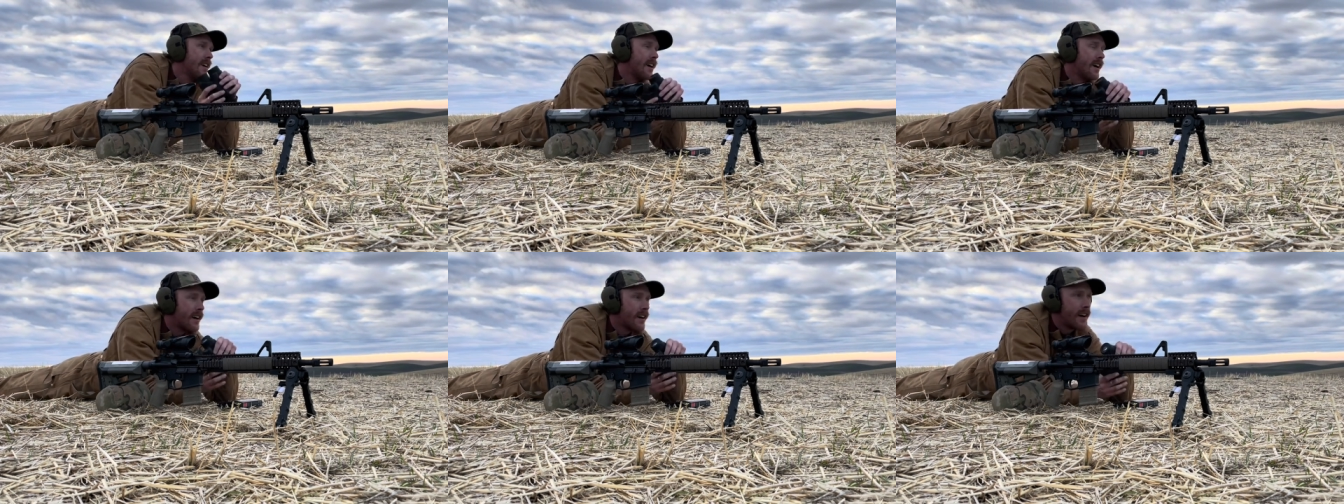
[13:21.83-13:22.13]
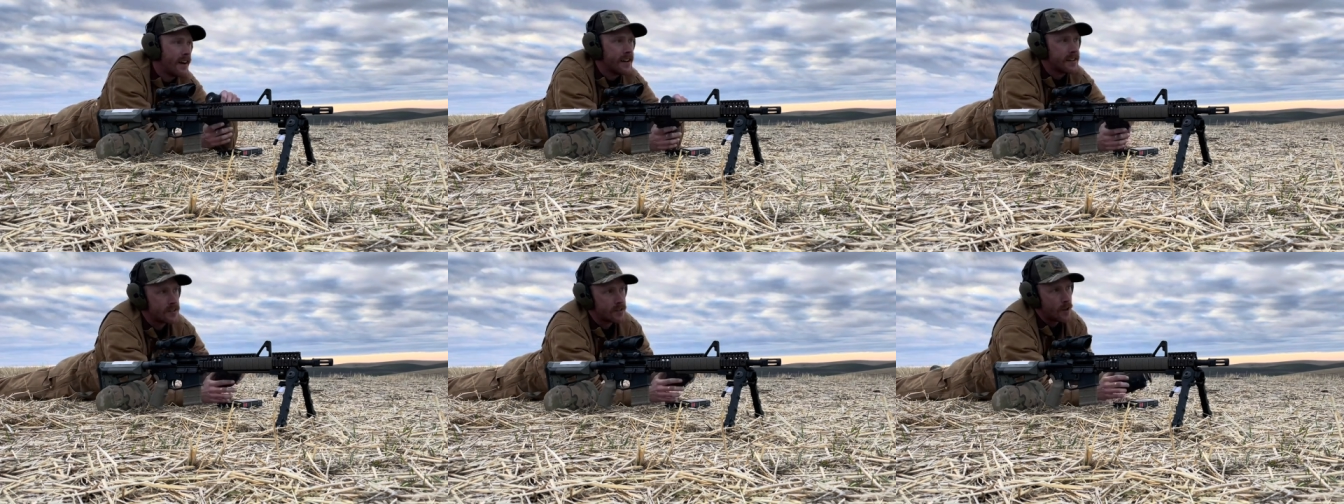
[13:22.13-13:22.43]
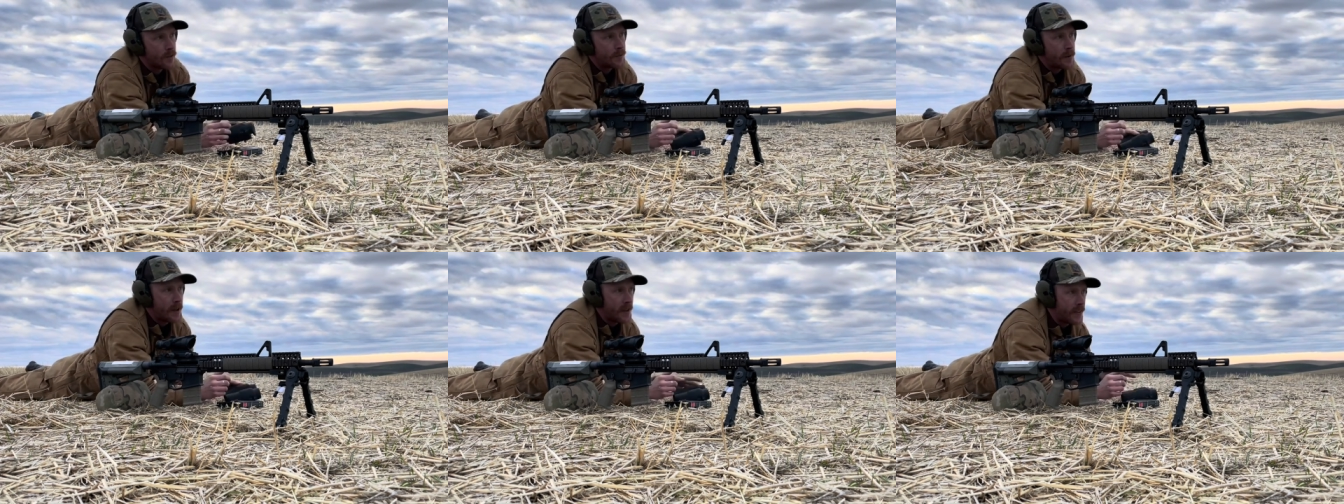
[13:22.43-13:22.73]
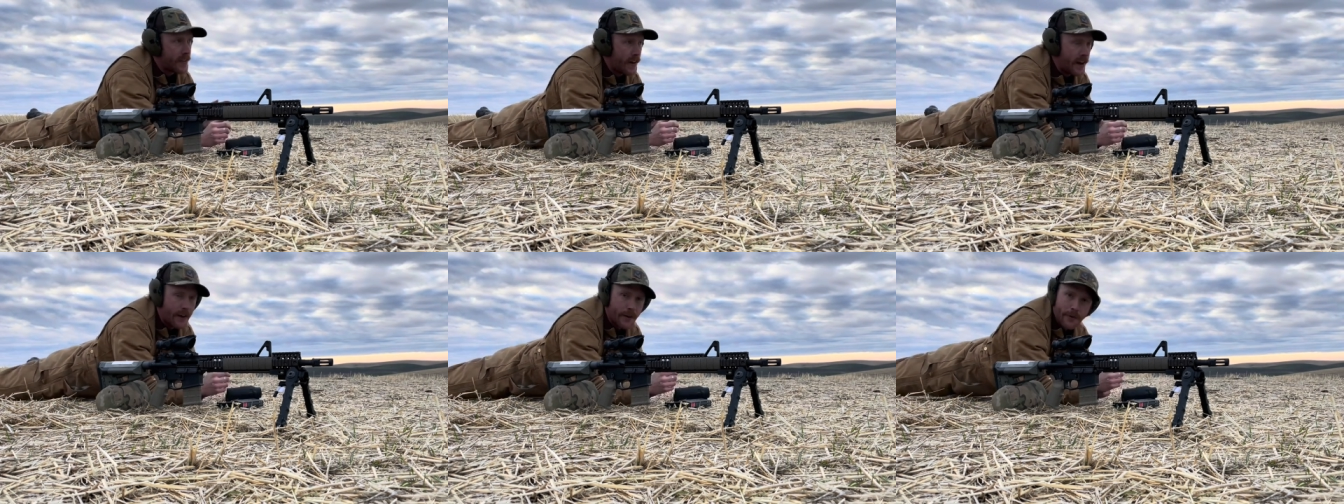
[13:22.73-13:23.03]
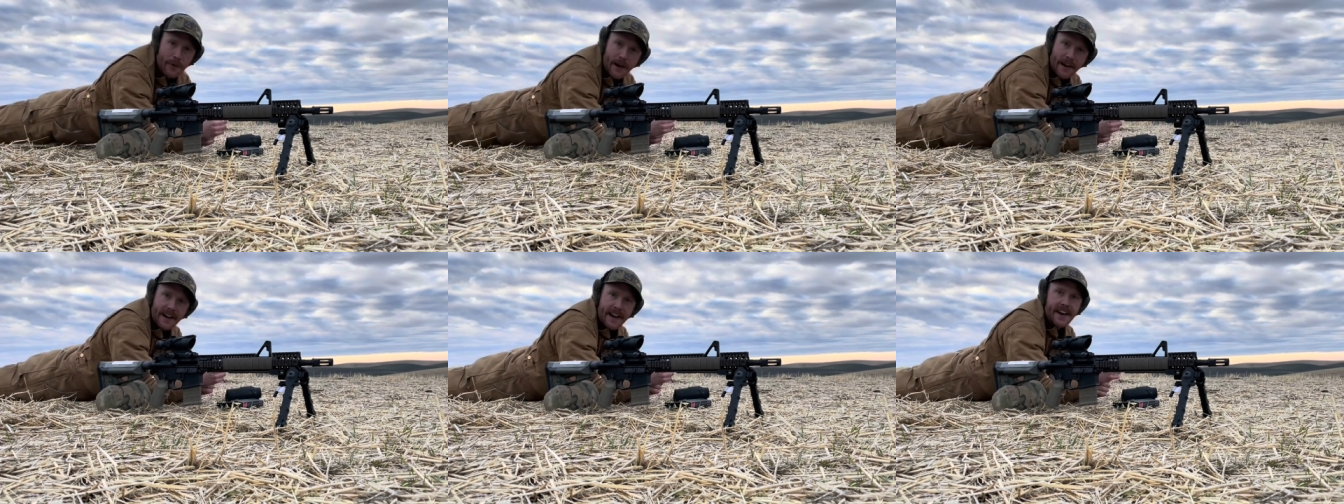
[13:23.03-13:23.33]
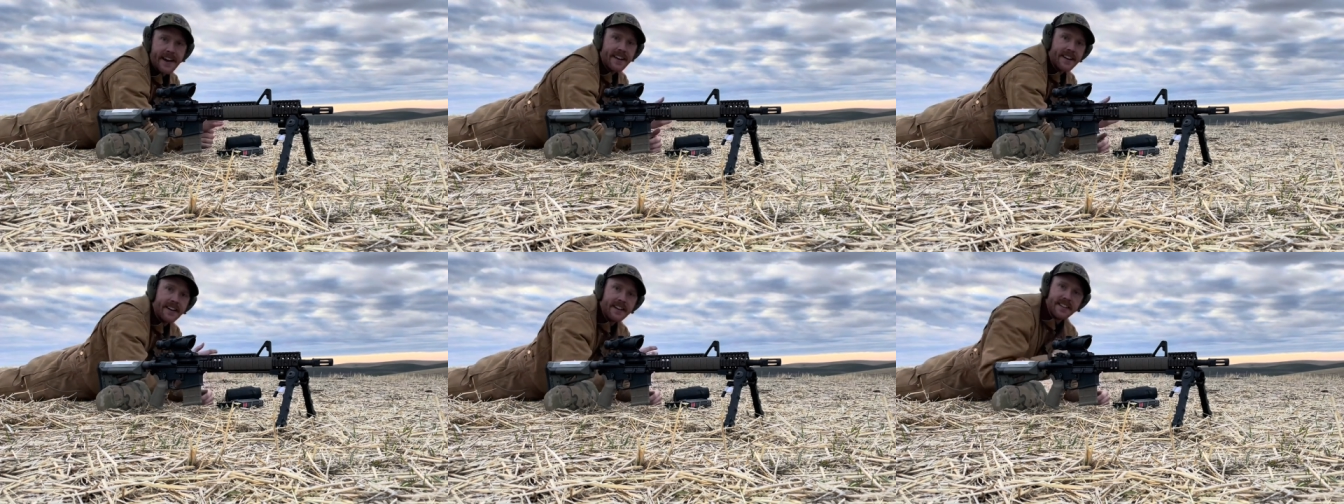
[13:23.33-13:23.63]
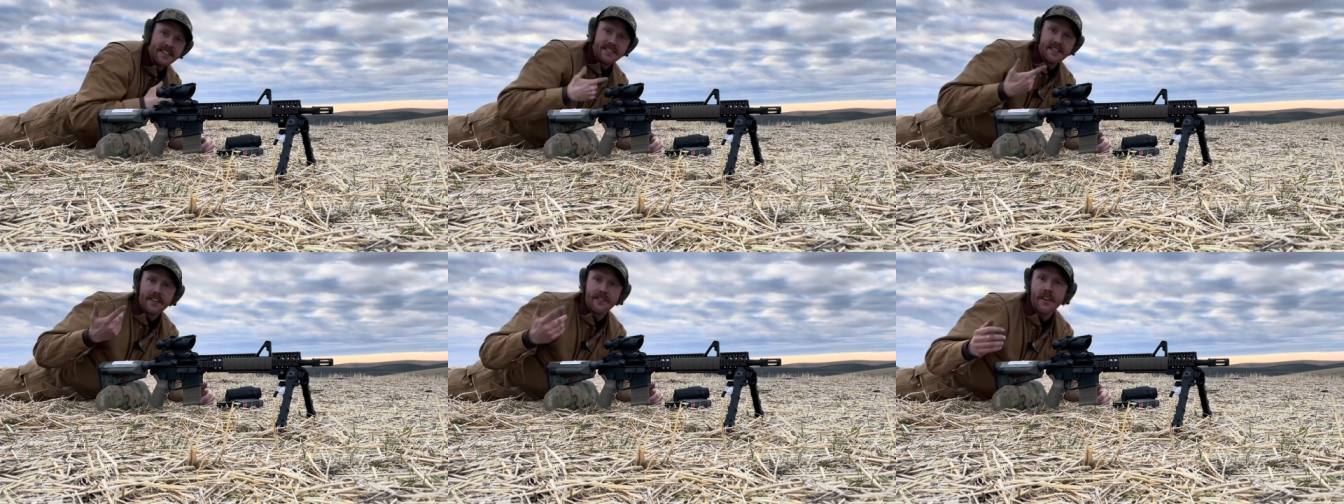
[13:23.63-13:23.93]
All right, so I'm getting that right at
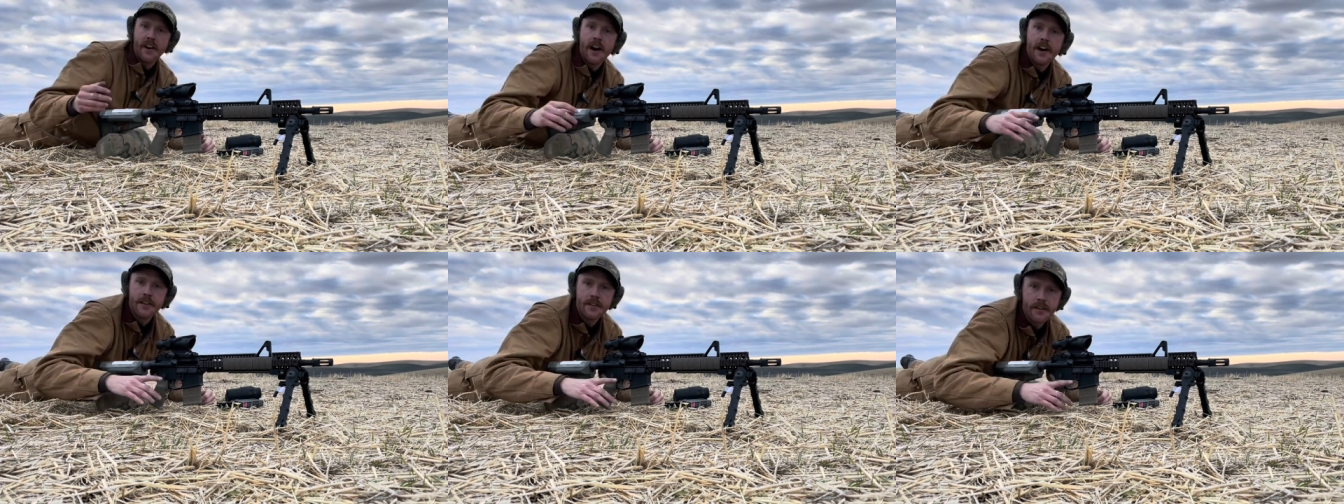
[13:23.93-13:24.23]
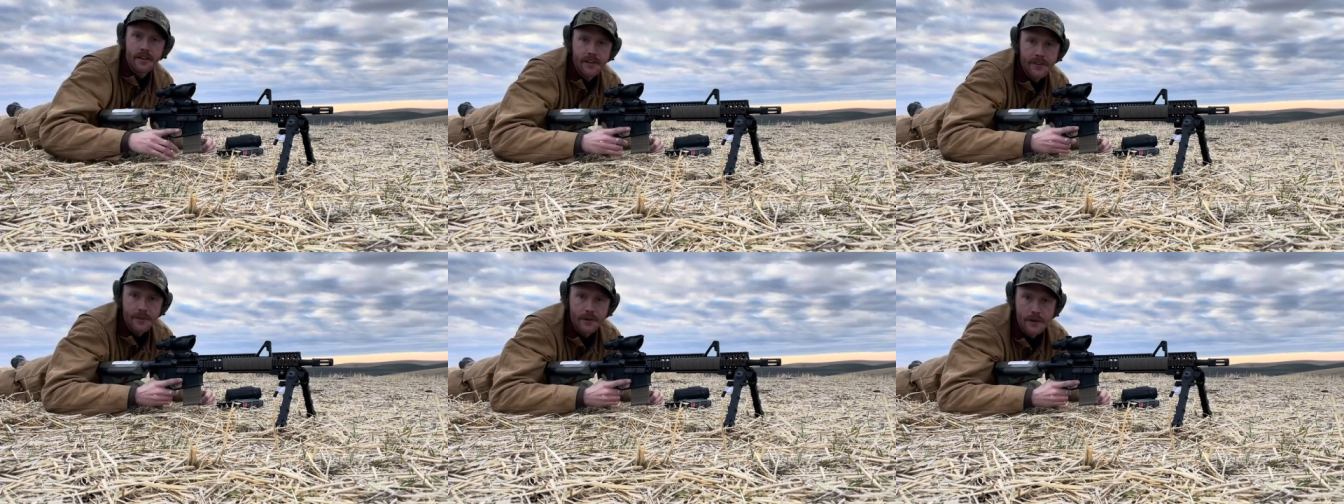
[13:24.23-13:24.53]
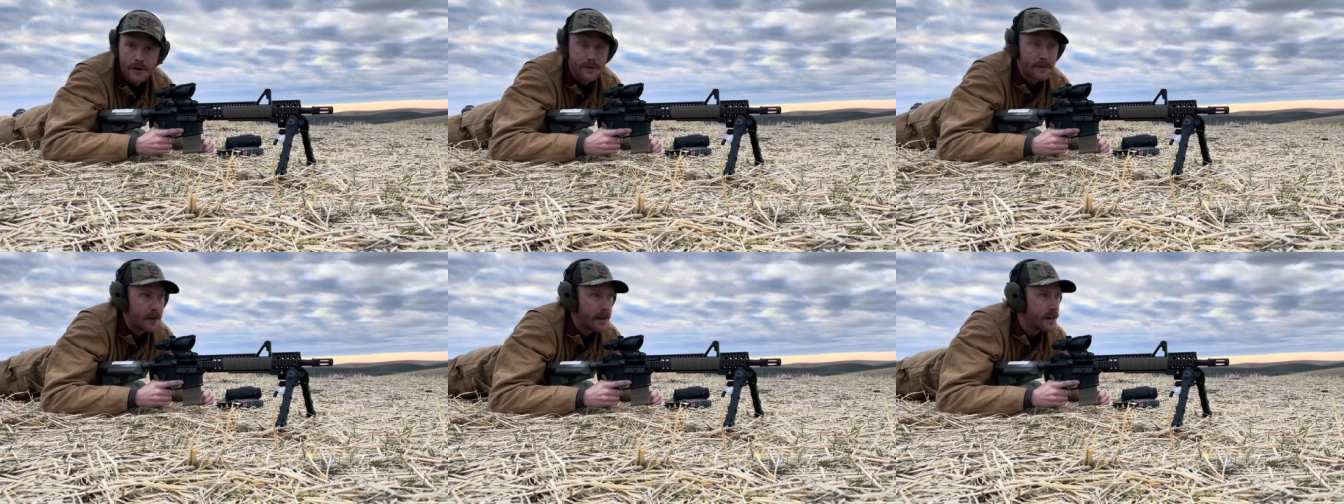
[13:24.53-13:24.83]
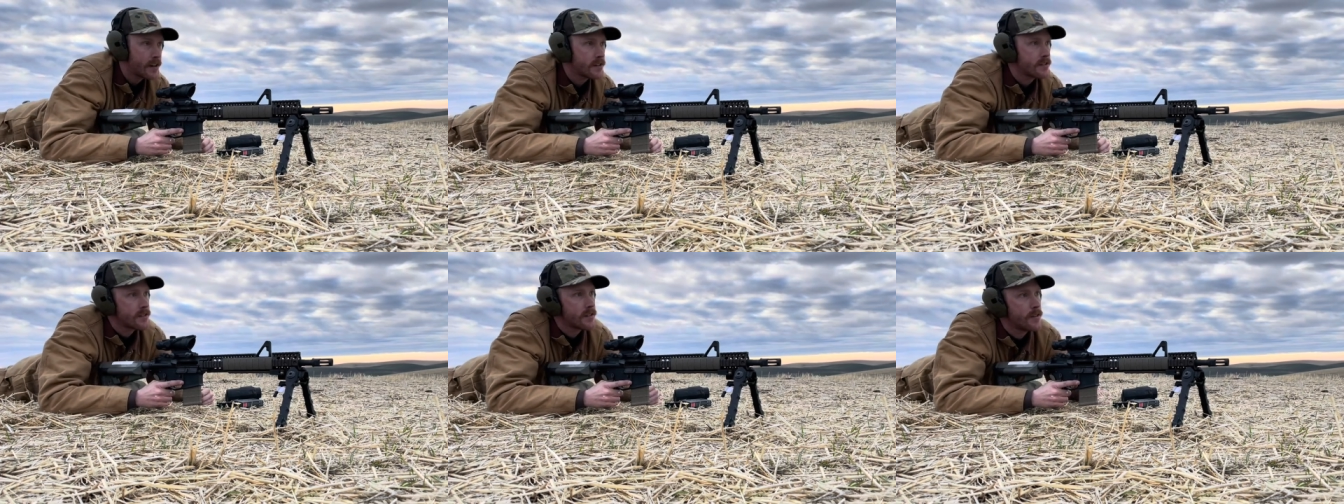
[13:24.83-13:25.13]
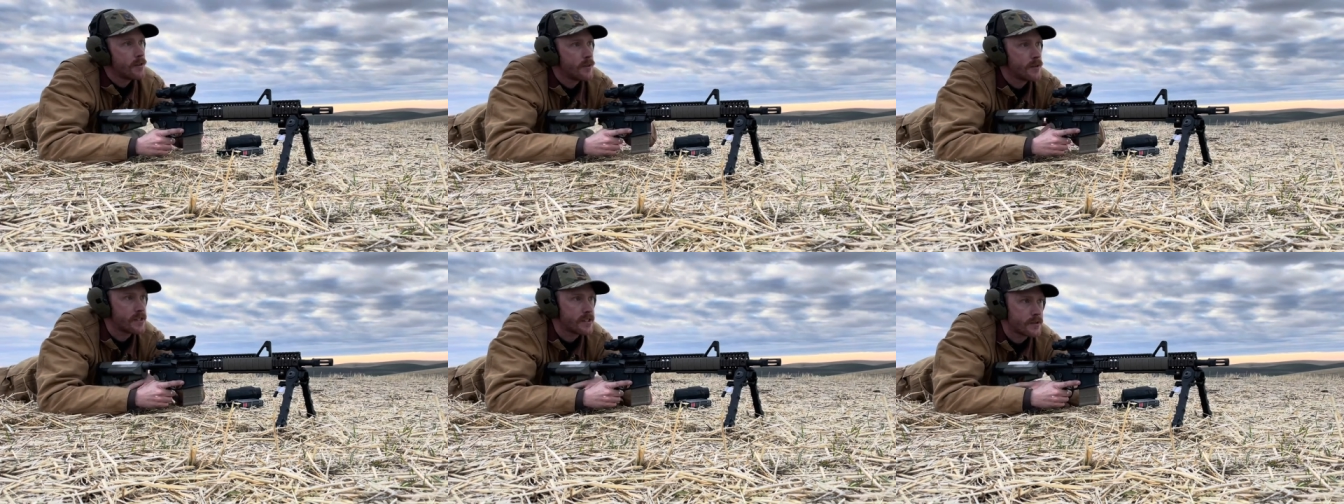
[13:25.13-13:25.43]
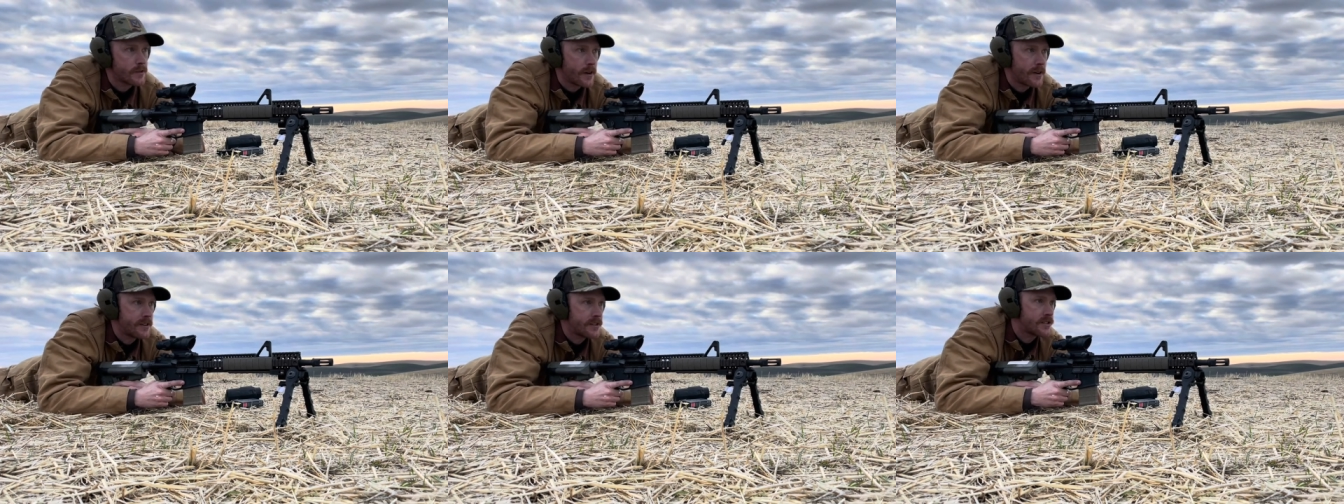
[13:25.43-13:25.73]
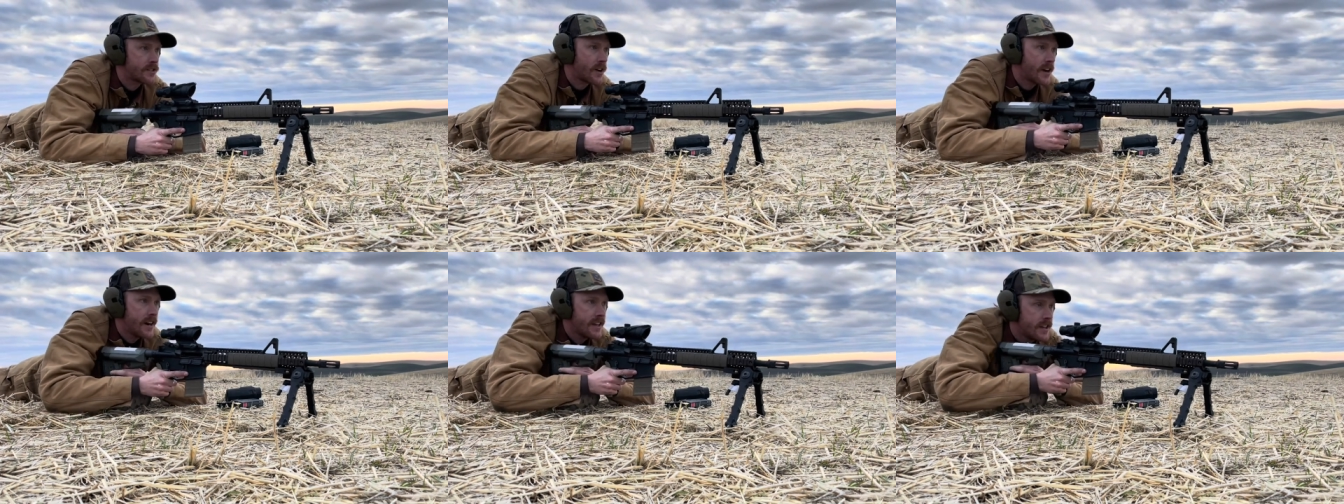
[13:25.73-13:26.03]
703 meters, which is what I was
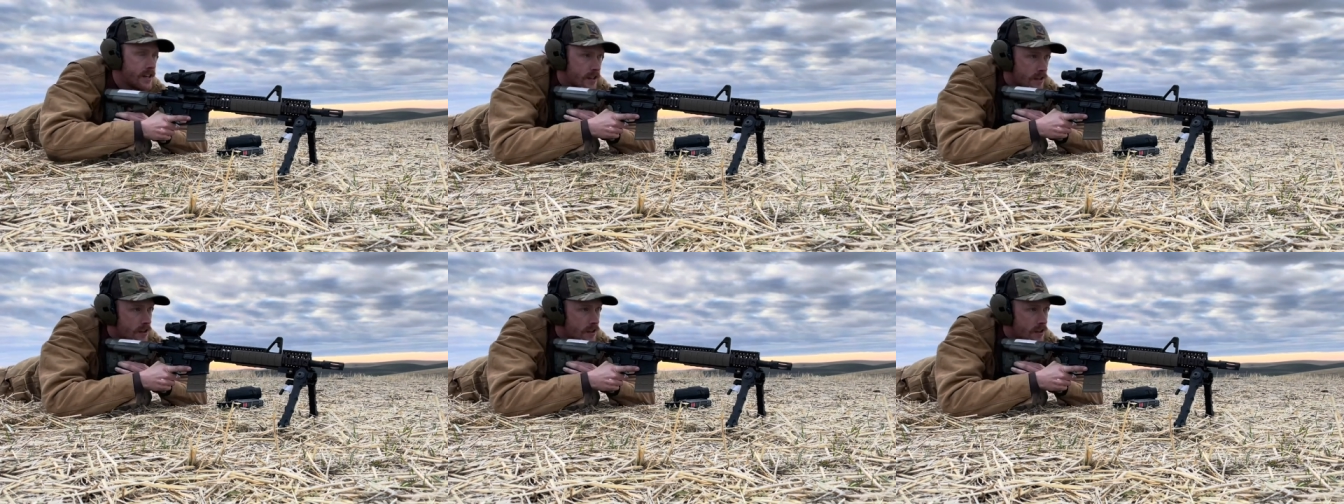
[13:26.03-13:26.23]
trying to